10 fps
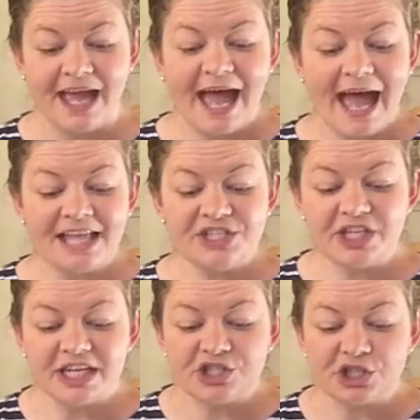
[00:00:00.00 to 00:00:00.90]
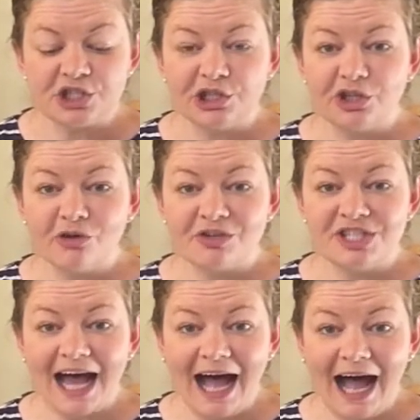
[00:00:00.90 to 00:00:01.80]
And Jesus looked
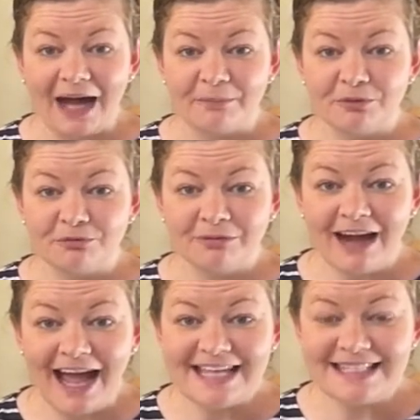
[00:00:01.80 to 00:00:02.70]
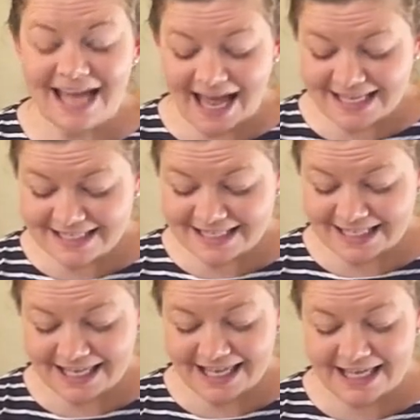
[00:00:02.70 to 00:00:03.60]
up right at
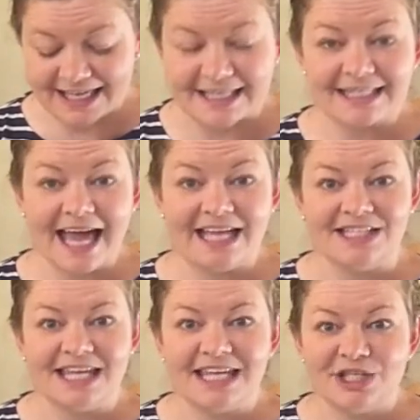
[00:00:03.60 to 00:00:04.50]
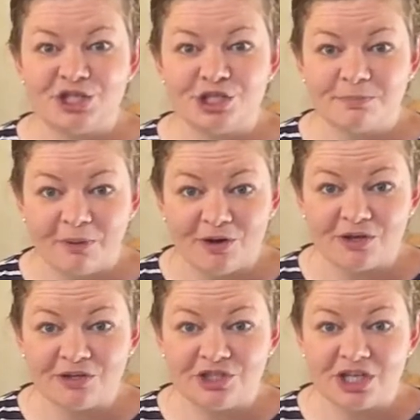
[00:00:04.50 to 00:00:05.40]
Zacchaeus and he
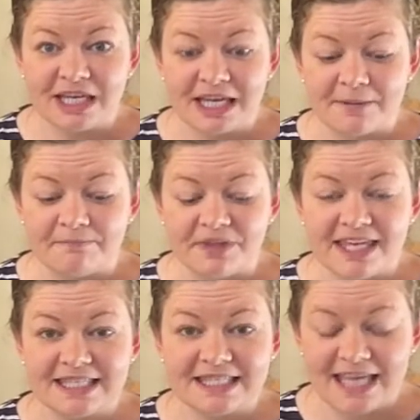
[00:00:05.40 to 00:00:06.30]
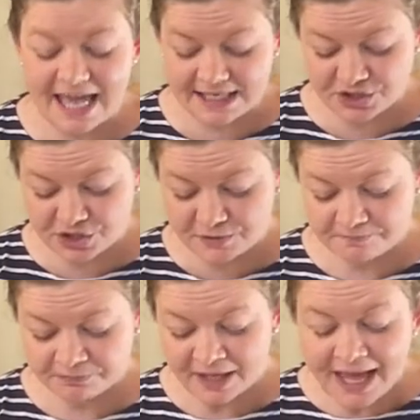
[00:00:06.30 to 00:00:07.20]
spoke to him. He said,
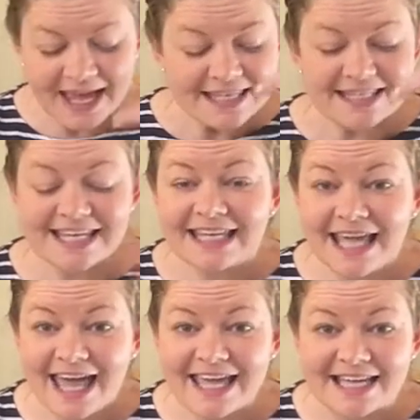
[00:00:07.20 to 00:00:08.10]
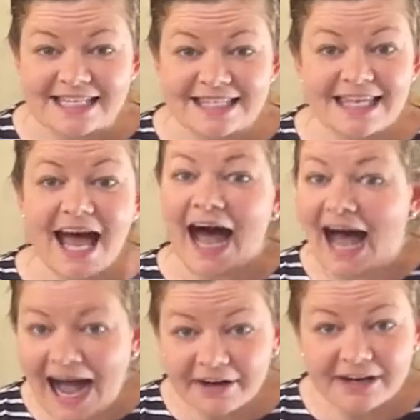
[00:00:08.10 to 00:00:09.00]
"Zacchaeus,
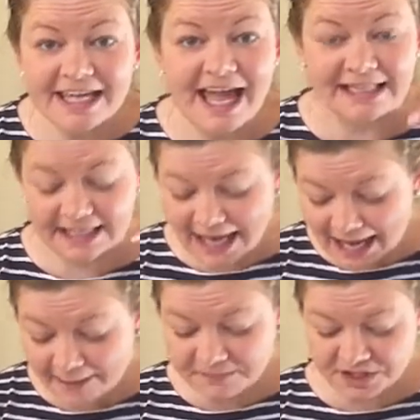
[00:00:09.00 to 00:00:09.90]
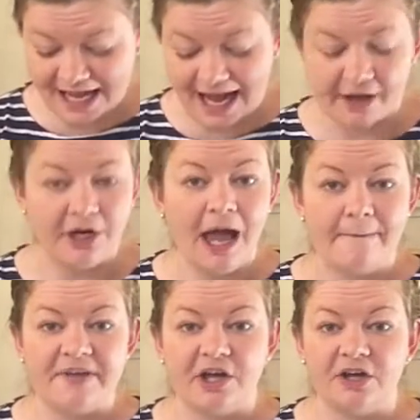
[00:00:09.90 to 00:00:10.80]
hurry and come down
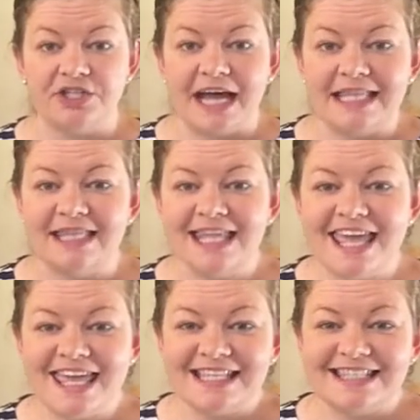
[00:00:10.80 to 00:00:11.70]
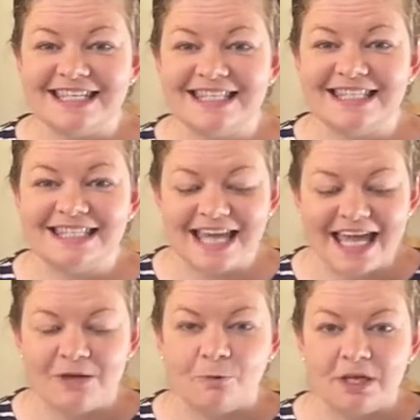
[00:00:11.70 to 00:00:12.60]
because I need to
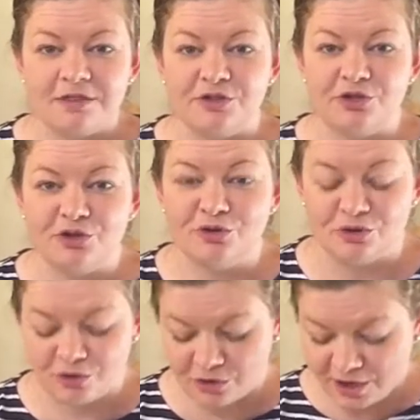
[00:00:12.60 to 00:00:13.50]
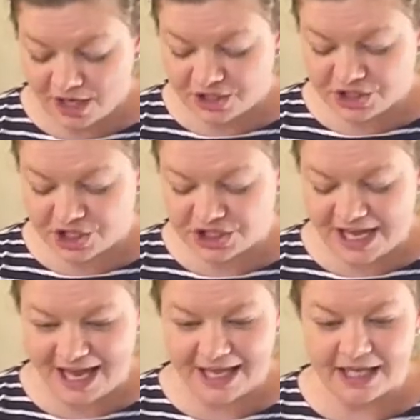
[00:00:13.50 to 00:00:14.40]
stay with you
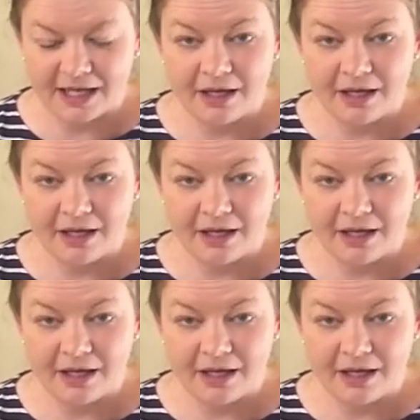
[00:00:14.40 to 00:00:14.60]
today."